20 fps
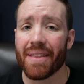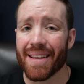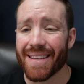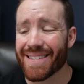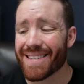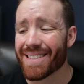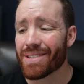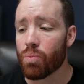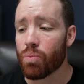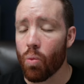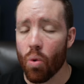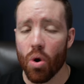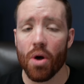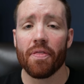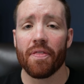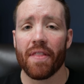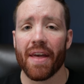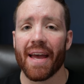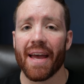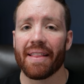this is
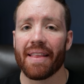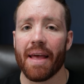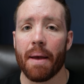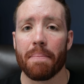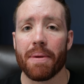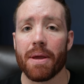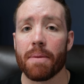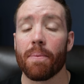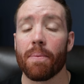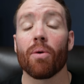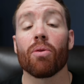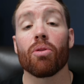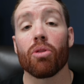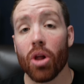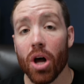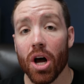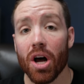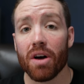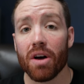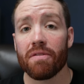one thing that people
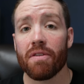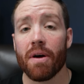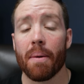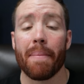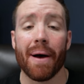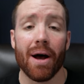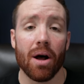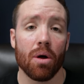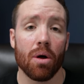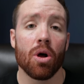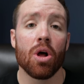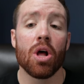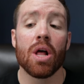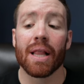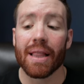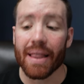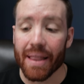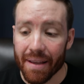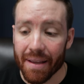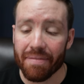love about
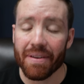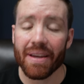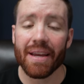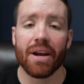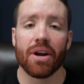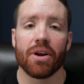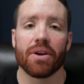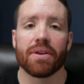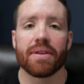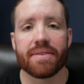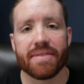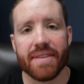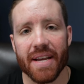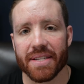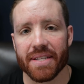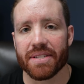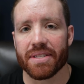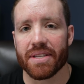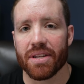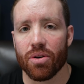living here in the
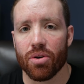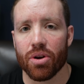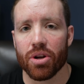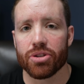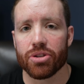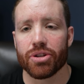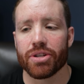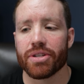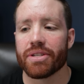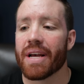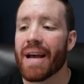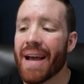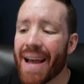Texas Hill Countries